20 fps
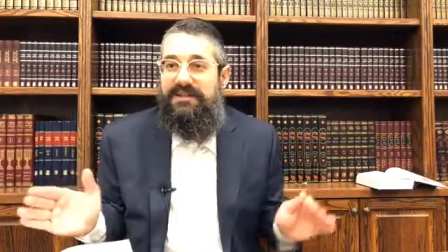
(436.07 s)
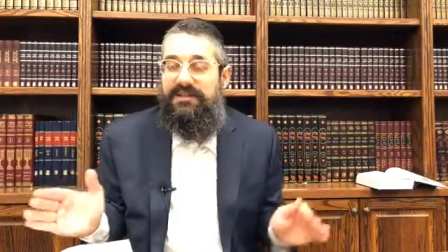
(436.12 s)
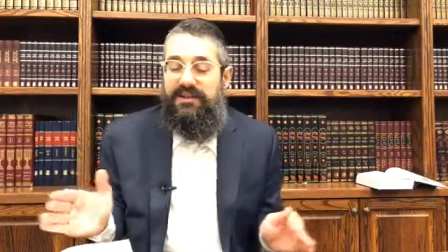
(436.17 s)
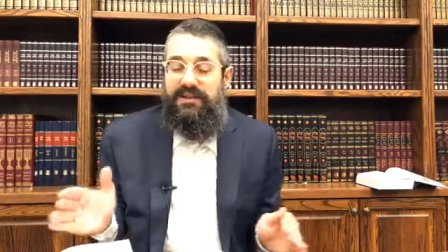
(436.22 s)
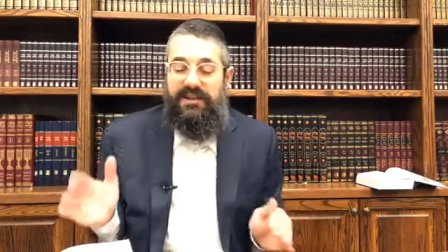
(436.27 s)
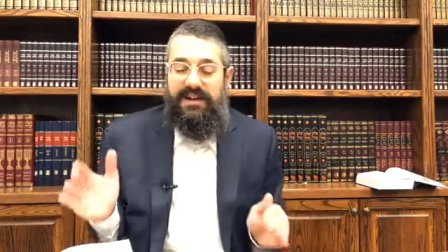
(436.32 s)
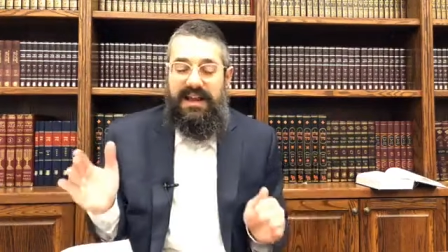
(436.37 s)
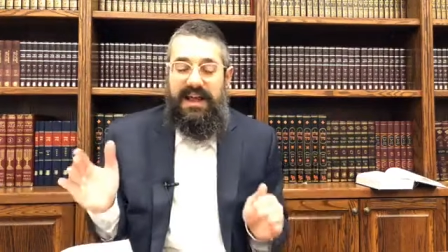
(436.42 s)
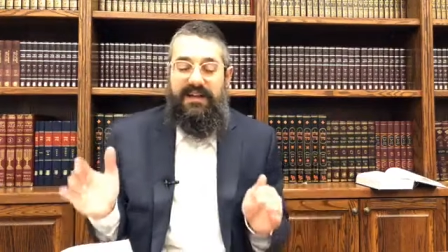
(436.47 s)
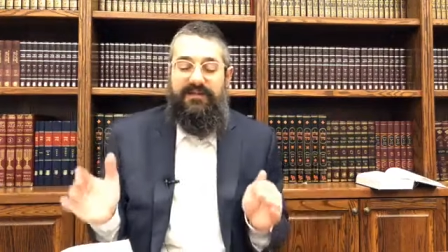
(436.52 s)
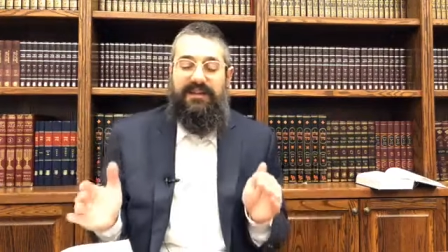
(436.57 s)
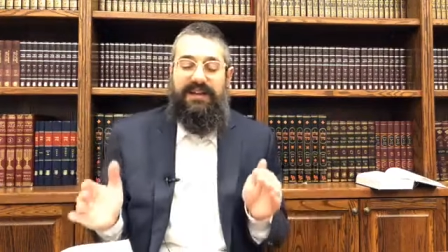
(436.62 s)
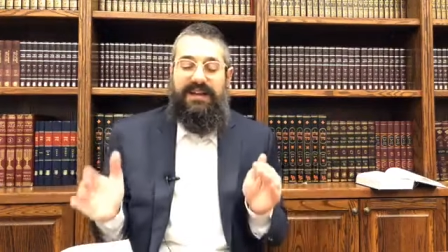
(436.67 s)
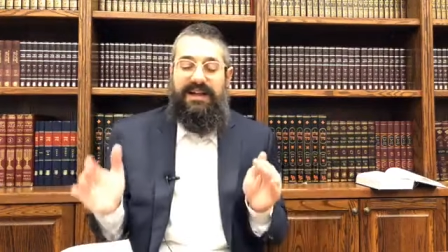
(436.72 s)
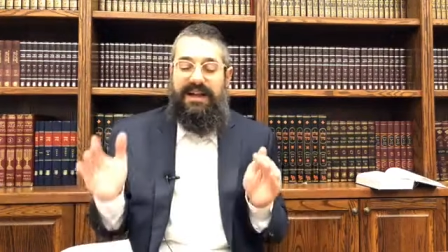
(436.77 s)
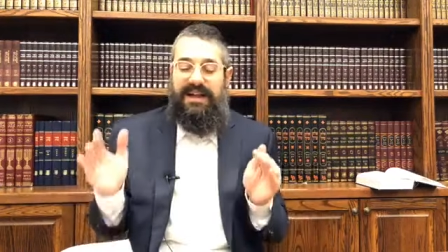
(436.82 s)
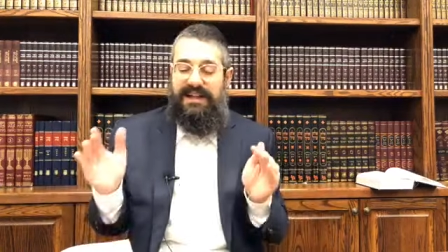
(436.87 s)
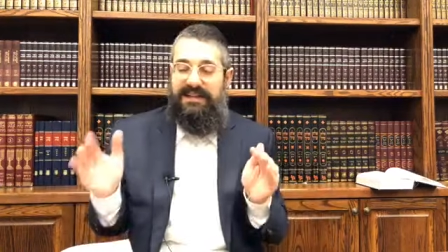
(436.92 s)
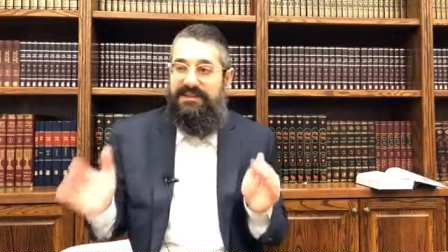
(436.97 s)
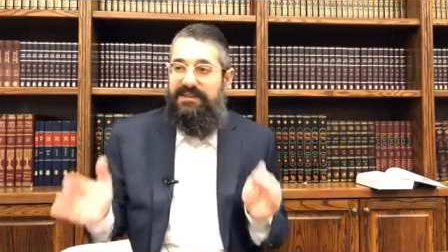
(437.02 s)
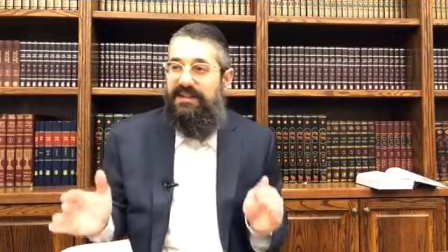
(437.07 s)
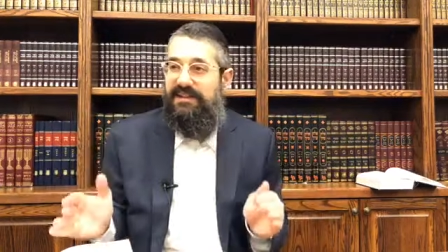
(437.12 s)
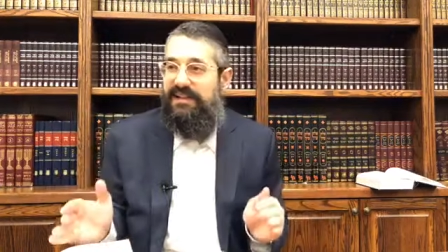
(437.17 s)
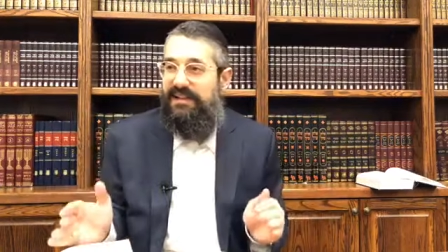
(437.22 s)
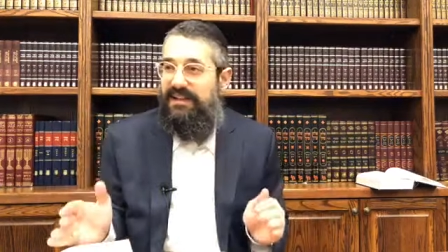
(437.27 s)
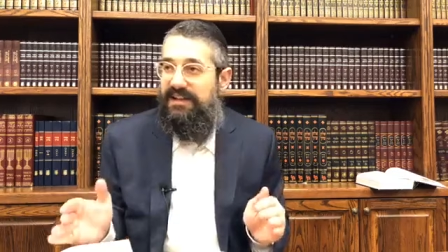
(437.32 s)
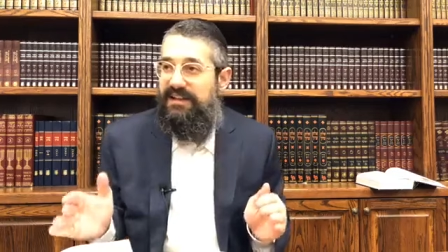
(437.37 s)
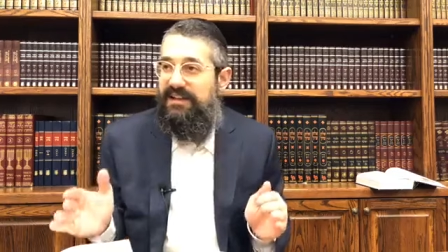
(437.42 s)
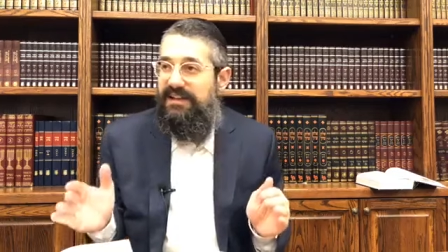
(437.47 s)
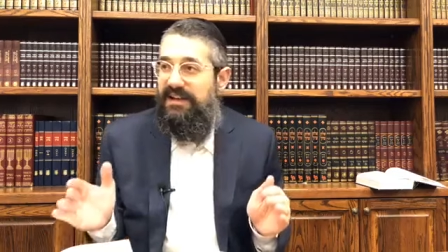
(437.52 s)
So you're going to have to
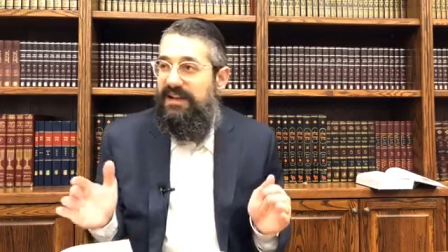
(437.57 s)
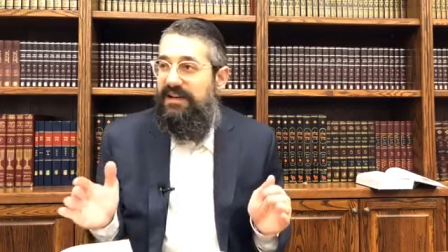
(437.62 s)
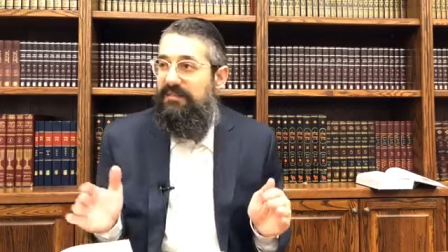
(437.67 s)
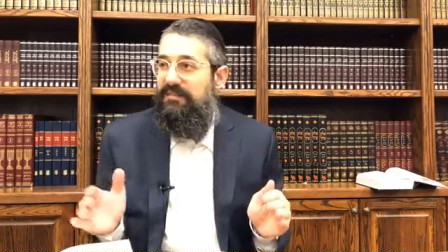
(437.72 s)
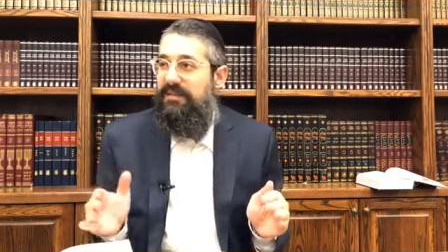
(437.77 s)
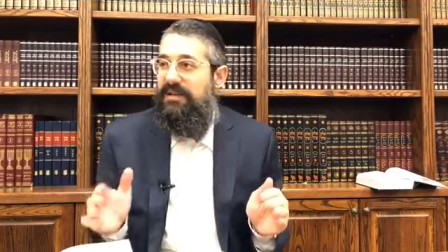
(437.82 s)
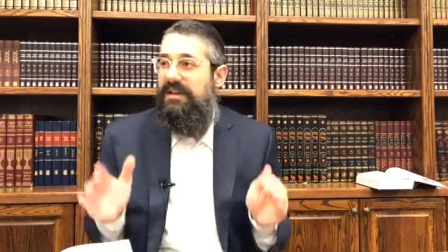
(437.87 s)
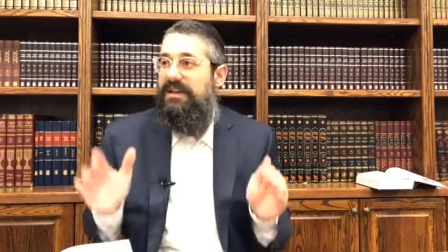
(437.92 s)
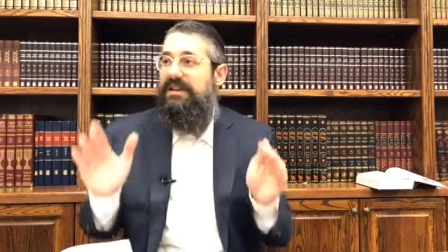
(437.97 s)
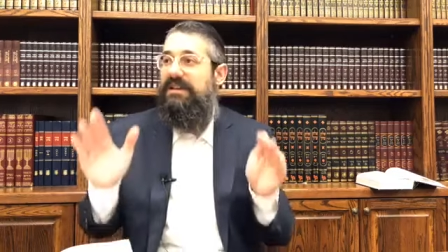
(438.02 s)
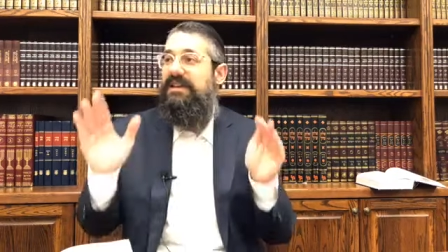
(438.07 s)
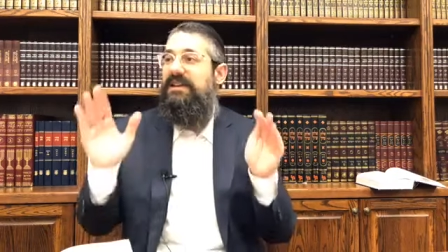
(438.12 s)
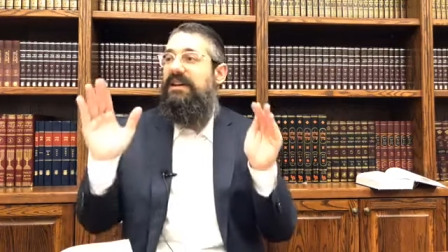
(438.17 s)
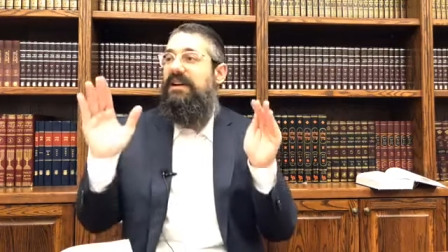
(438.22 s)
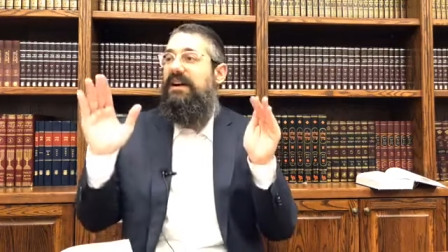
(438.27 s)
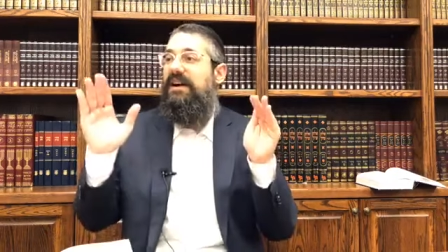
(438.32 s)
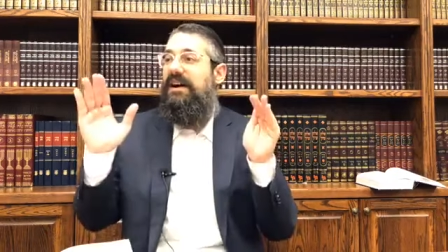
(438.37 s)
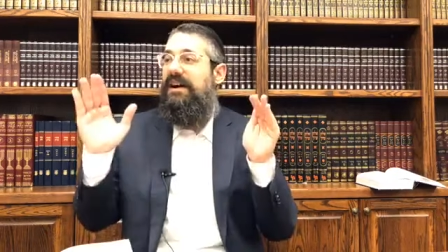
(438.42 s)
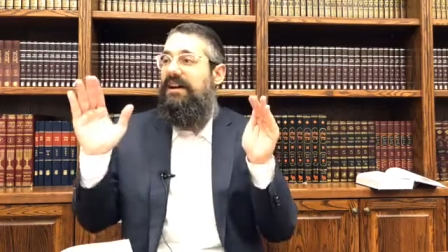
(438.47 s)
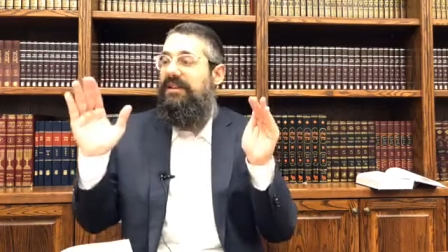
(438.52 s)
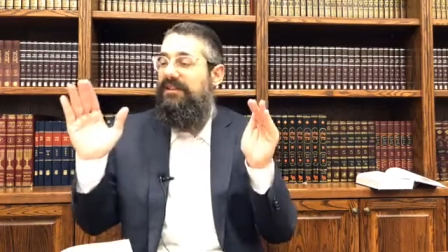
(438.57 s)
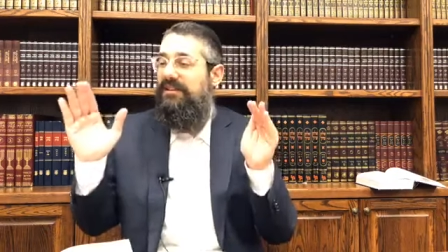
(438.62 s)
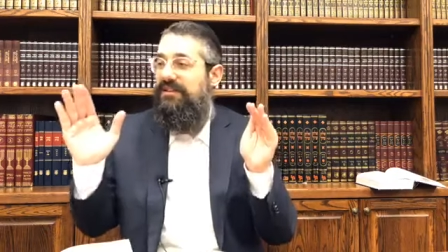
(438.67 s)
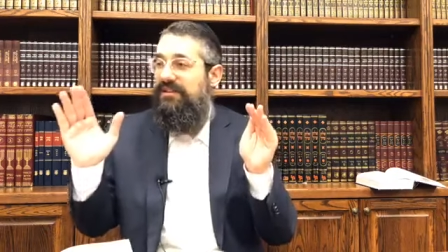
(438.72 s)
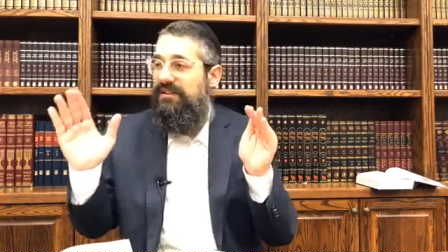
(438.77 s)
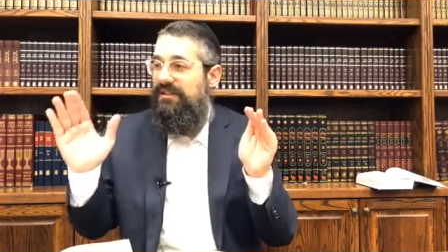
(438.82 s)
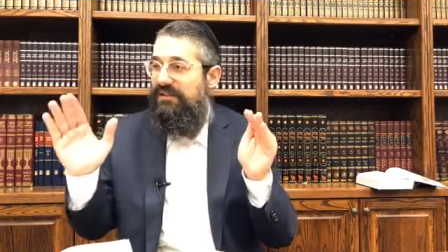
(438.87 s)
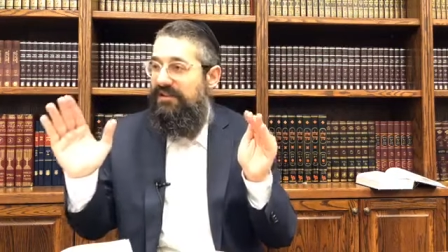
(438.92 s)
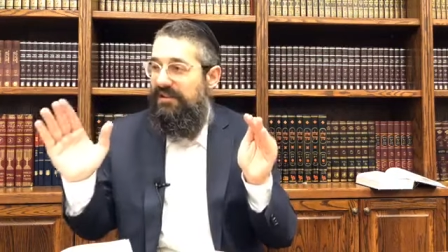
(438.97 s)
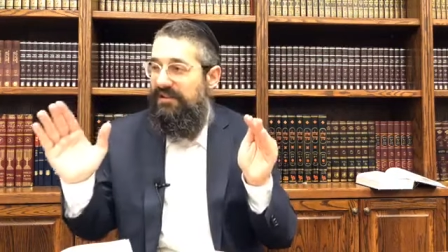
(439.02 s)
constantly be
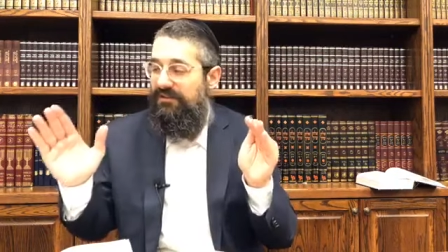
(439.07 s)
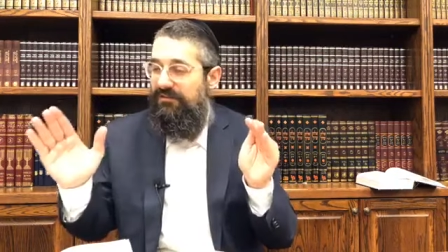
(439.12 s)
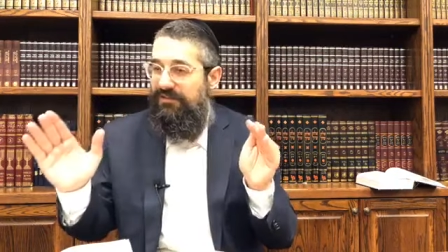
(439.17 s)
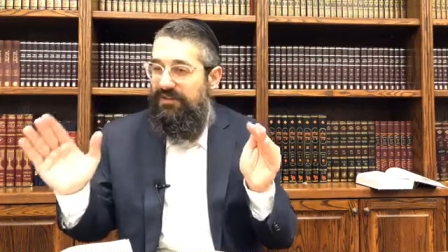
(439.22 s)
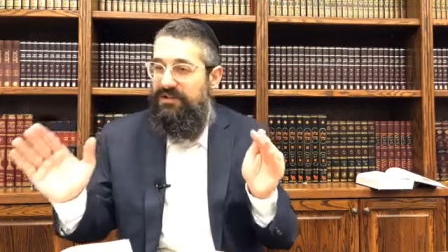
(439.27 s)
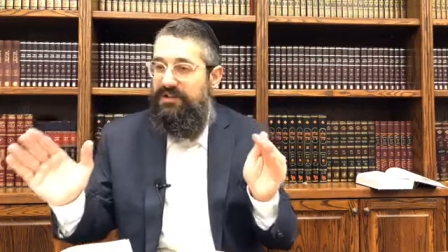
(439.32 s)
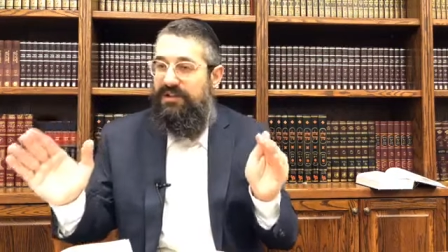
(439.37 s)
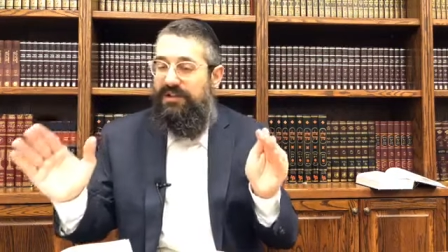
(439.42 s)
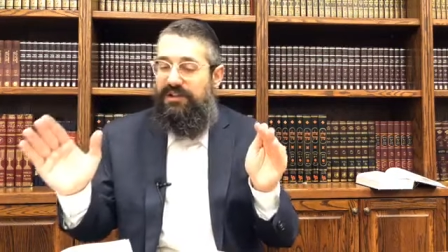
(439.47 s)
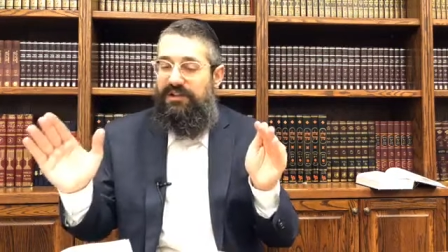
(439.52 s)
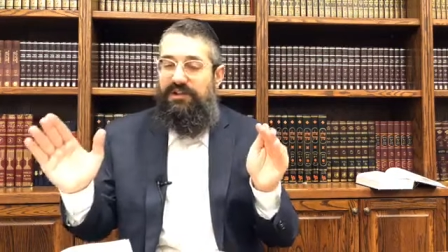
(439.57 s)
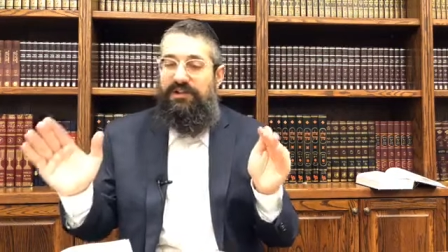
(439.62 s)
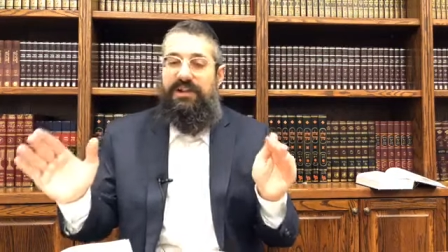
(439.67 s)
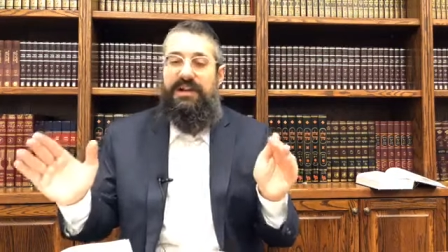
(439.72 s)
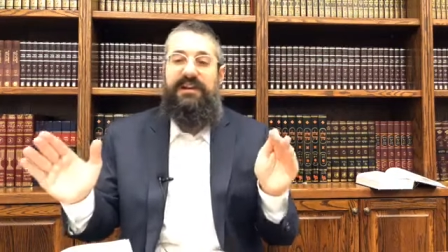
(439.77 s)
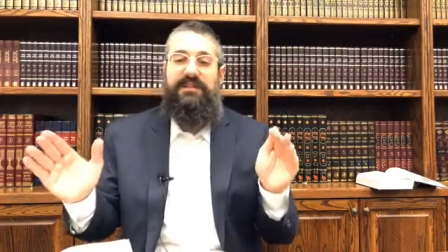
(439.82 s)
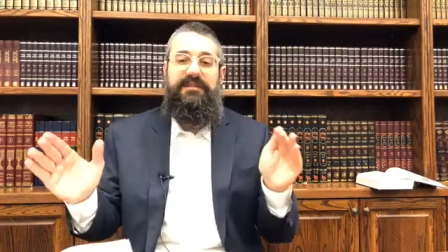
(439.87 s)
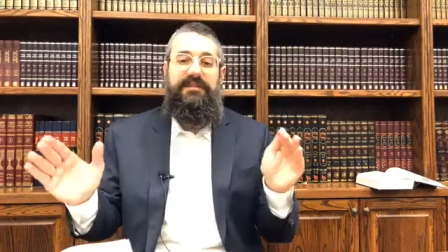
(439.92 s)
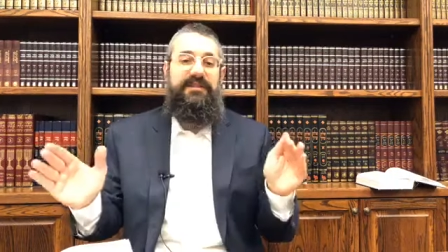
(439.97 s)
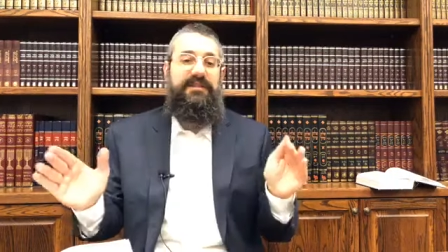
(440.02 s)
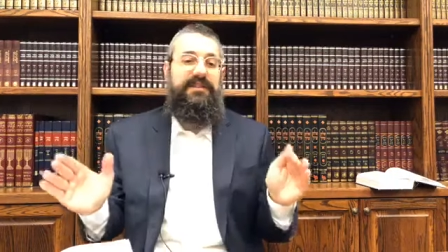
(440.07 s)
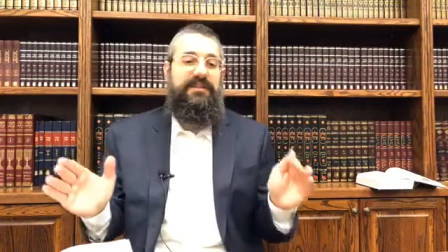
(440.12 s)
on the vigilant lookout.